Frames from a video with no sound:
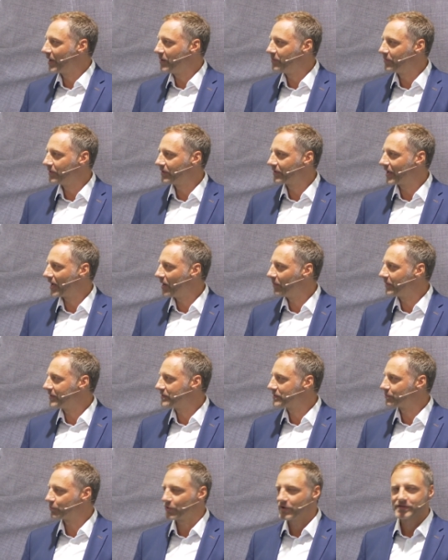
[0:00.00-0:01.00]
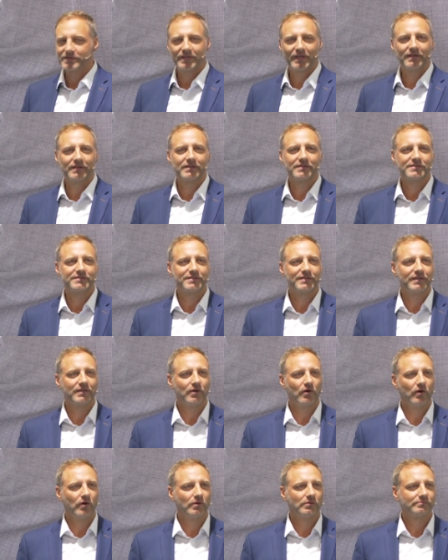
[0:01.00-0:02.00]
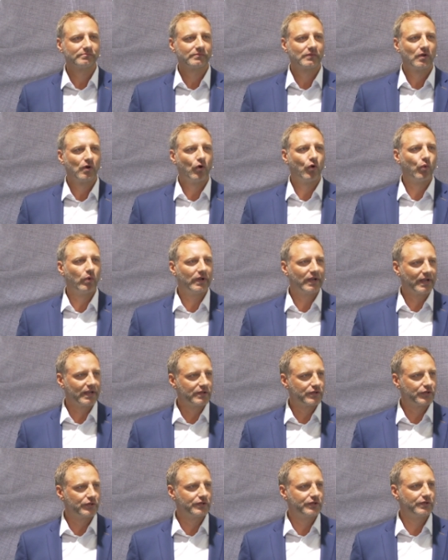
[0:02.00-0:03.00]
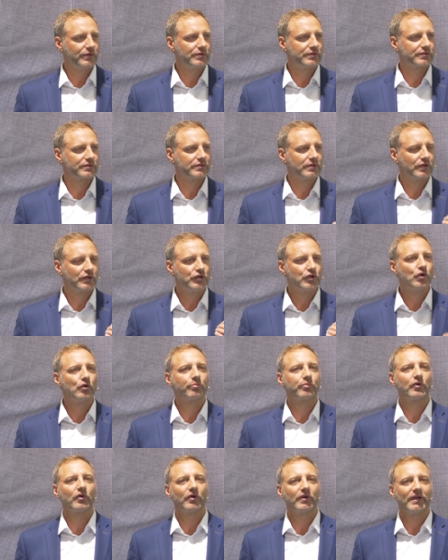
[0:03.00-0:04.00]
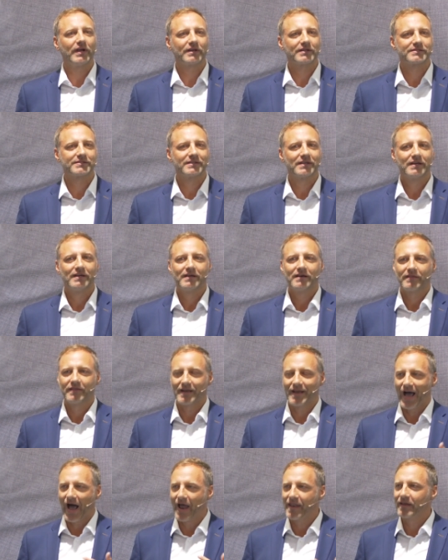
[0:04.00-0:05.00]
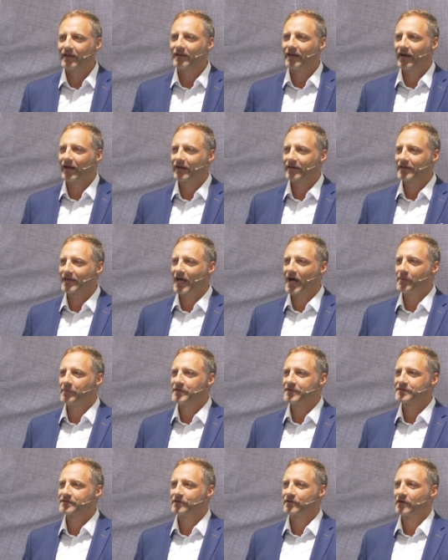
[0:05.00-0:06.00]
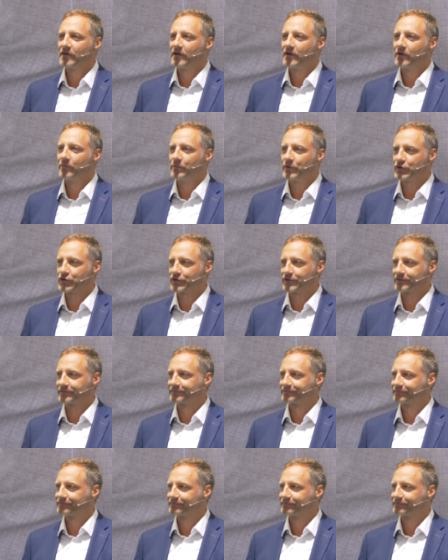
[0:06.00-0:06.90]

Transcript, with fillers: Pemble, Garmin's president and C E O, who will introduce new products that underline Garmin's mission.